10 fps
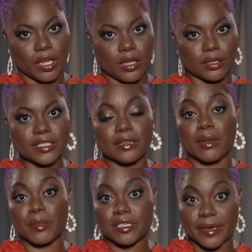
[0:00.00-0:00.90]
Listen,
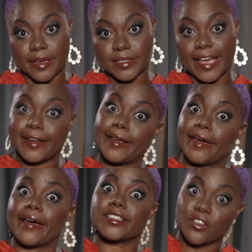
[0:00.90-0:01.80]
Mama Tobias, I didn't
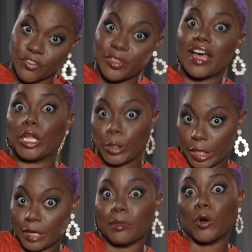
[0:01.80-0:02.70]
ask for that
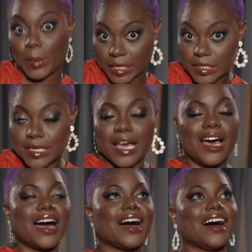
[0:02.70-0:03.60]
learning moment,
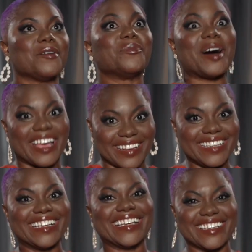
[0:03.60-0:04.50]
but
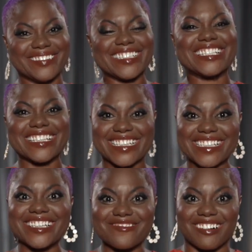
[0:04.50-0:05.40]
it was a
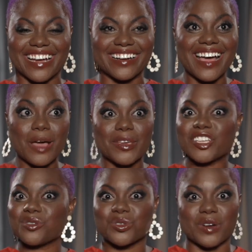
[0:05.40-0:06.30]
good one because
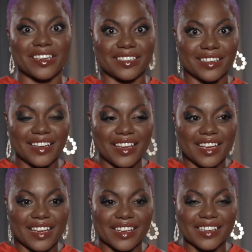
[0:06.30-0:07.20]
she was right.
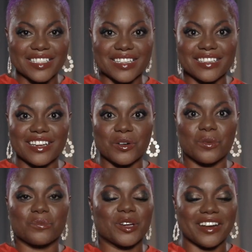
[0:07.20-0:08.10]
And,
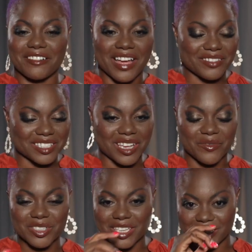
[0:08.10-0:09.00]
Bree and I were having this
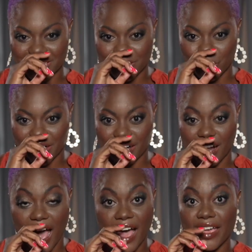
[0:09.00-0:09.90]
conversation
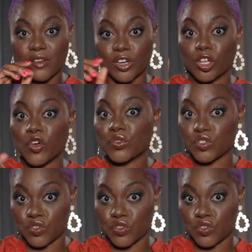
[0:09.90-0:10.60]
where I have a closed